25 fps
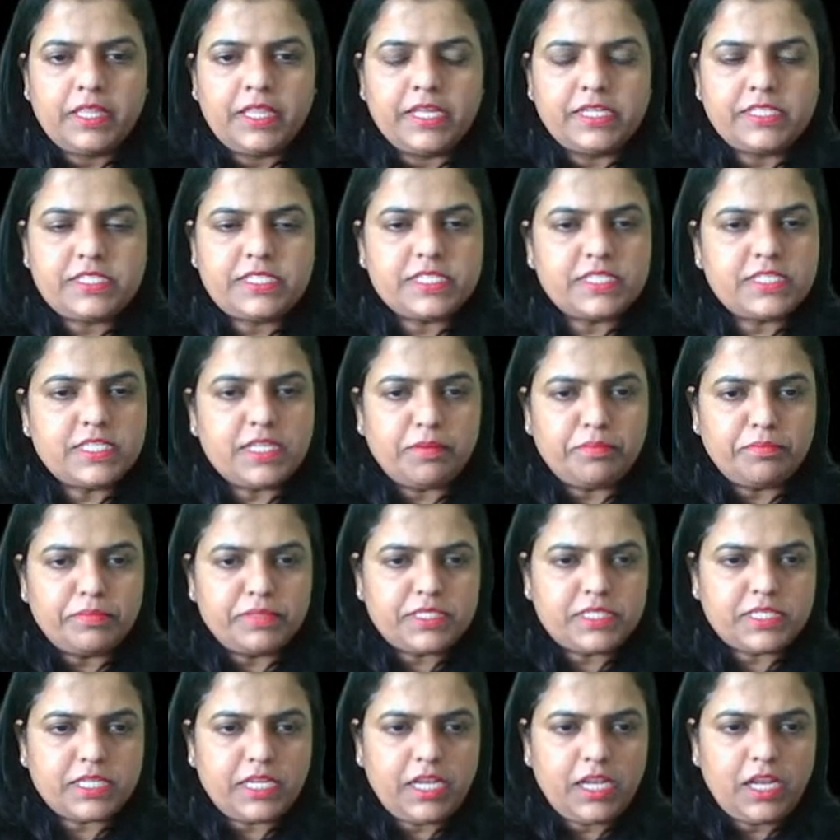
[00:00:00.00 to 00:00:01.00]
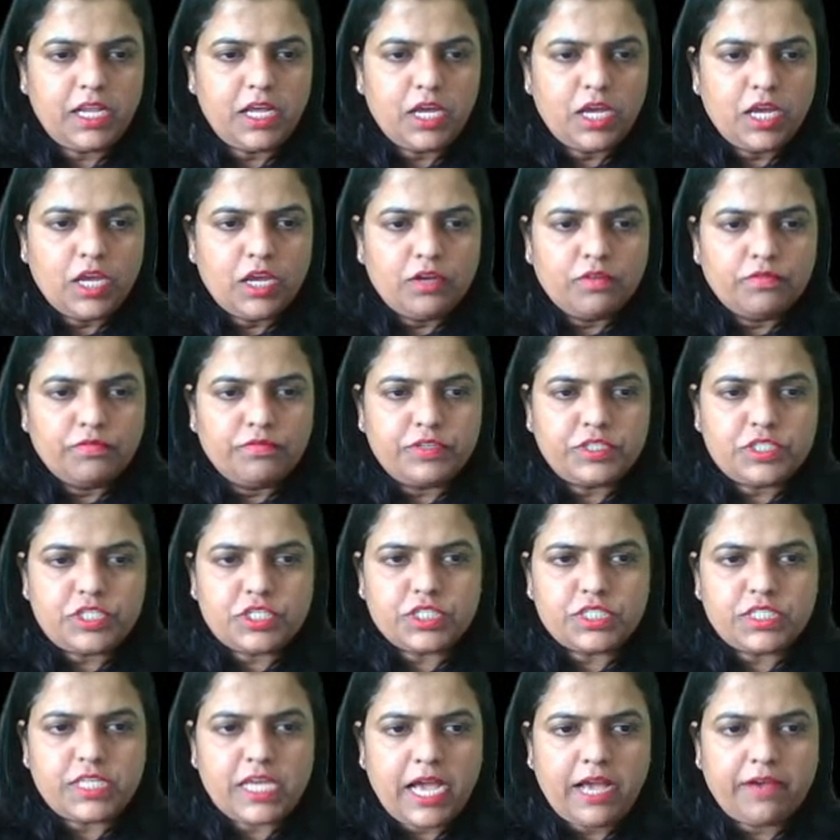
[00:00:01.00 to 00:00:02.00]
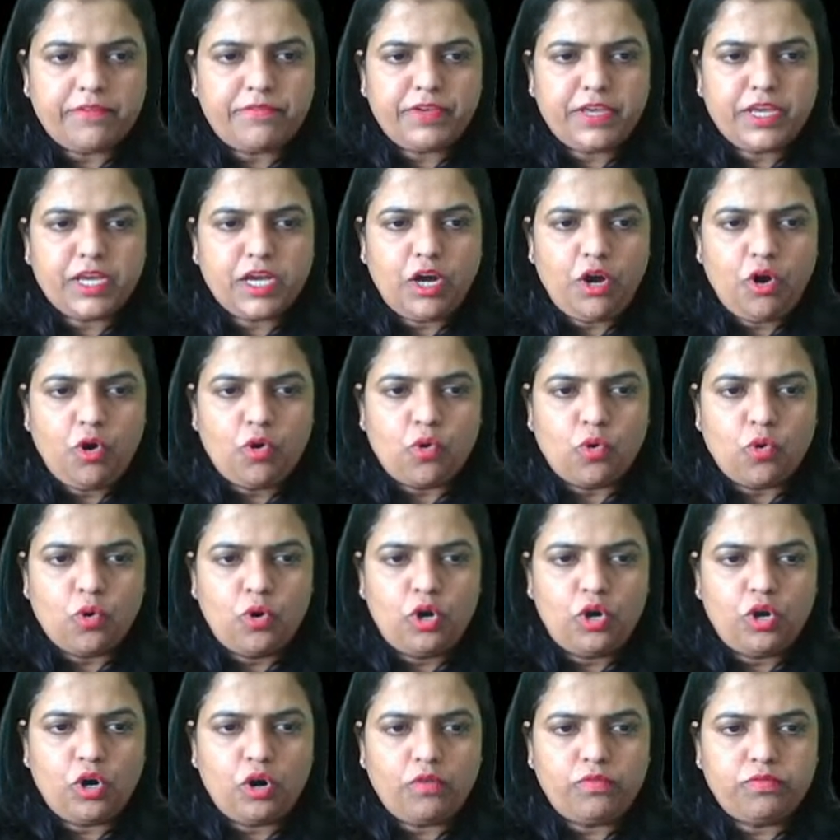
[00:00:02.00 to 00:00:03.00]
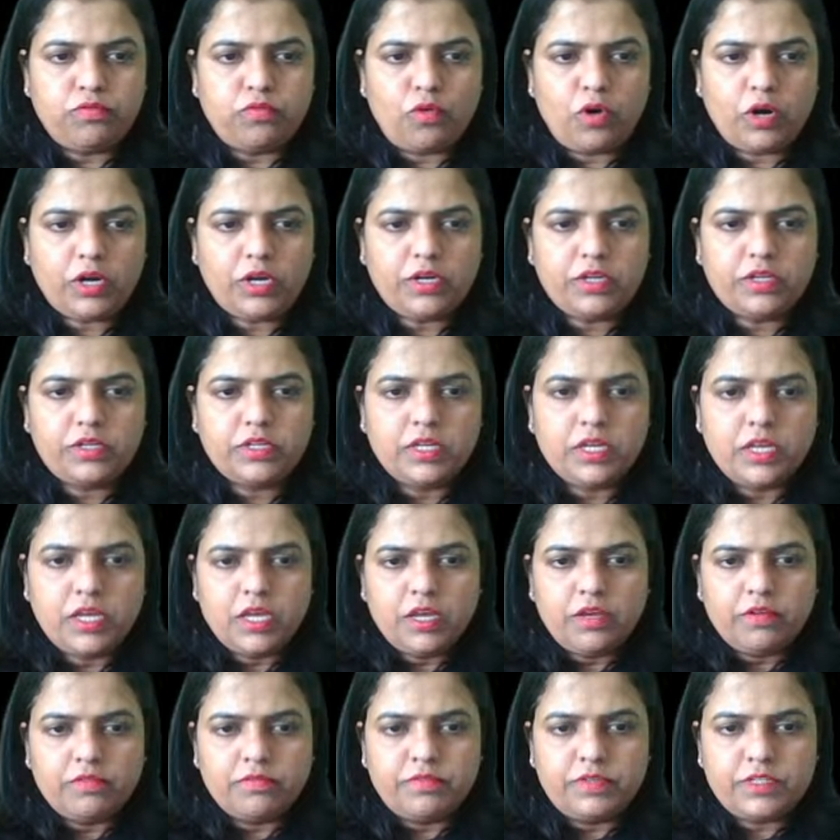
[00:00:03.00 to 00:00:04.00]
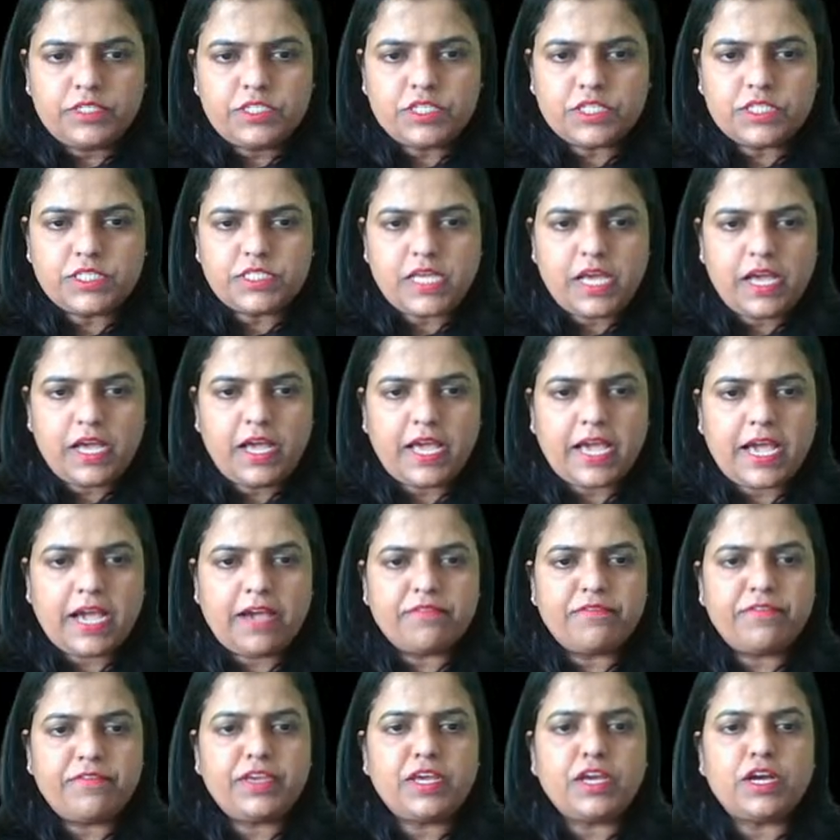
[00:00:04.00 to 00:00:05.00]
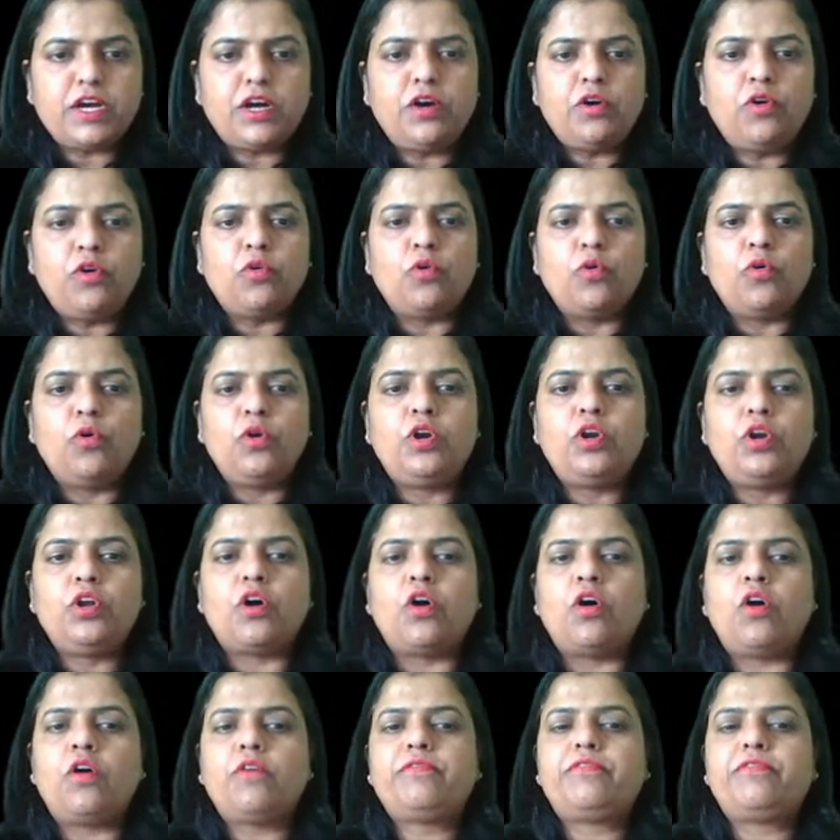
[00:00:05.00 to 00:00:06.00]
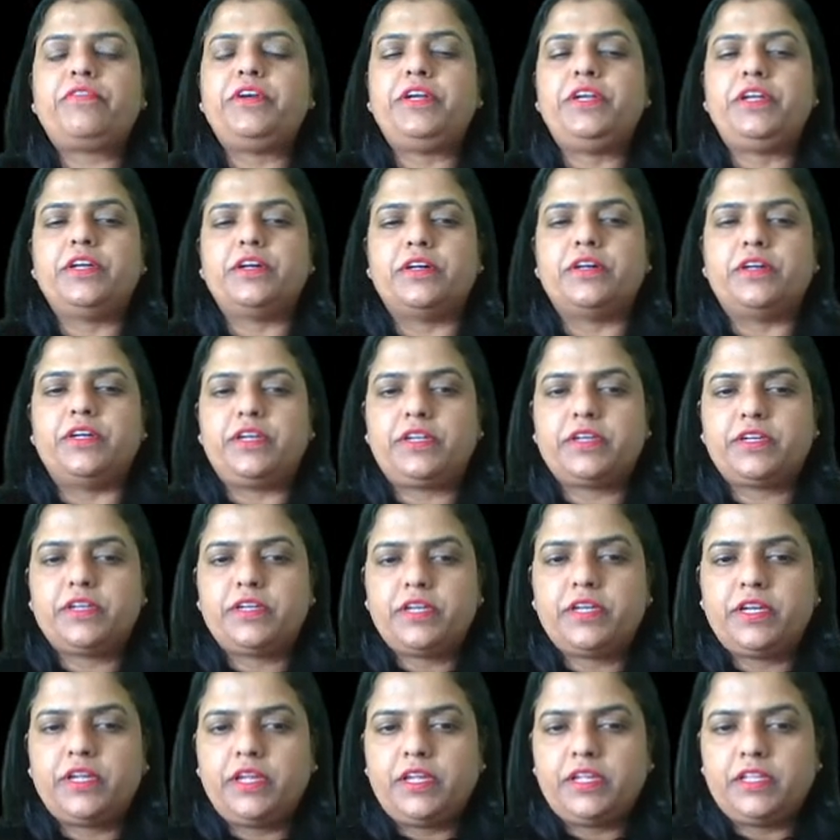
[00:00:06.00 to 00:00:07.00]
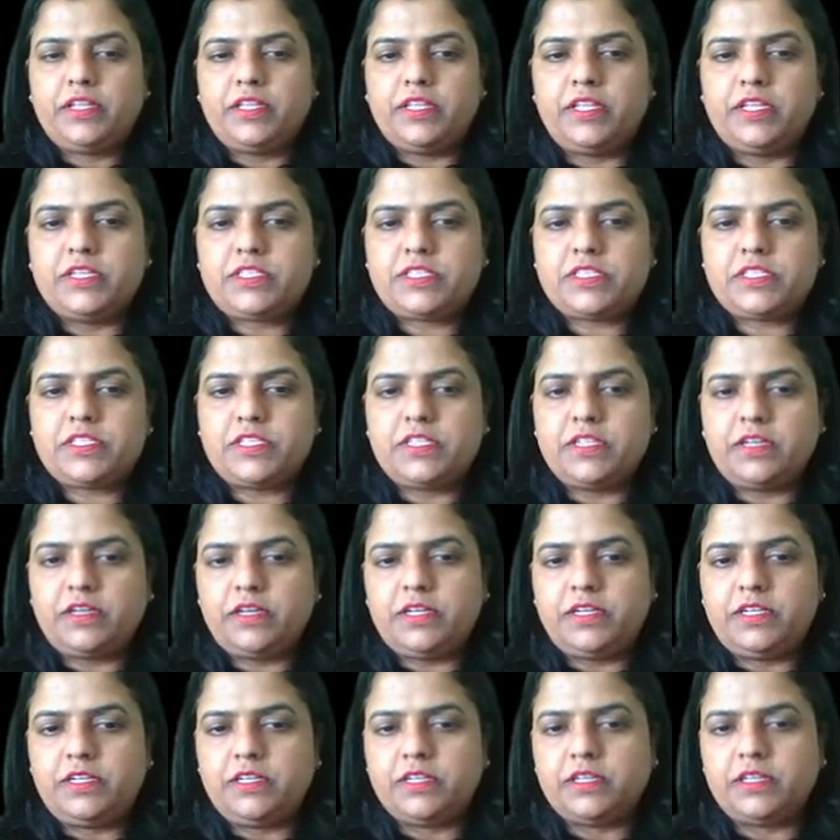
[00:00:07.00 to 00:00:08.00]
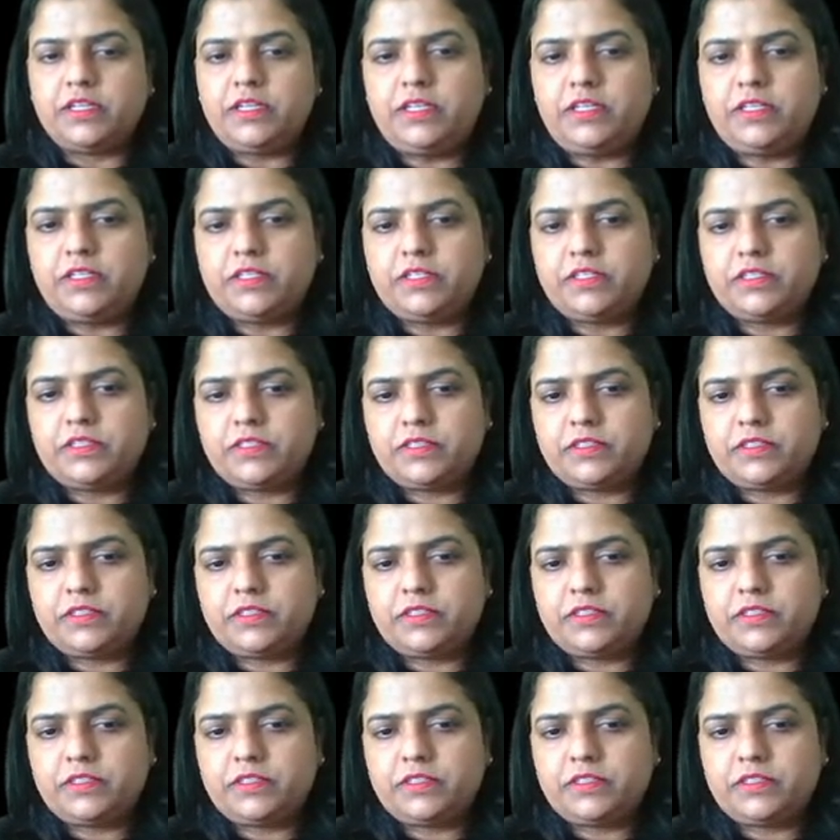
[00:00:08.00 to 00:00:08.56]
This is the missile which is having a hold of what? Which is having a hold of dirt. This is the dirt.